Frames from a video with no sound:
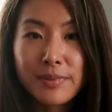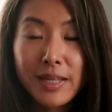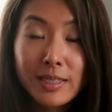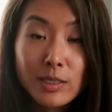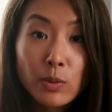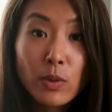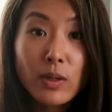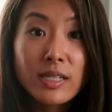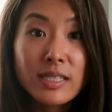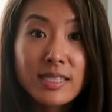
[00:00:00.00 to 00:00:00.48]

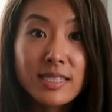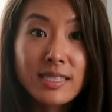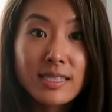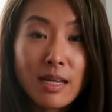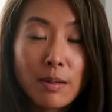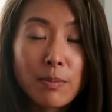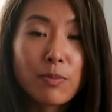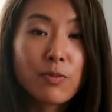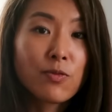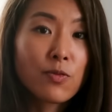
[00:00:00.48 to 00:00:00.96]
That's why it's
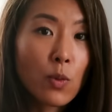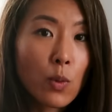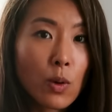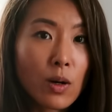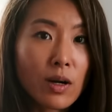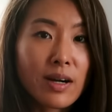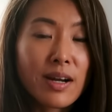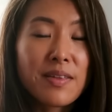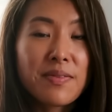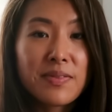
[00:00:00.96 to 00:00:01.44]
step
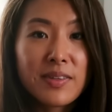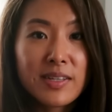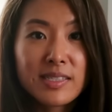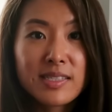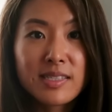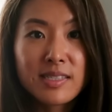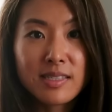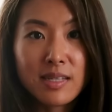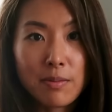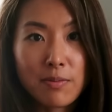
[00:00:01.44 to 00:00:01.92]
4 and
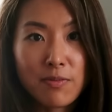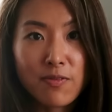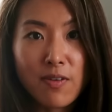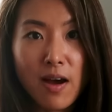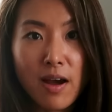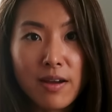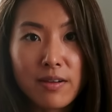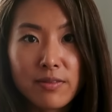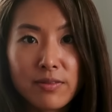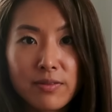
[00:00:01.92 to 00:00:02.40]
this is step
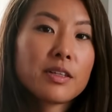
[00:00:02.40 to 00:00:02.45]
5.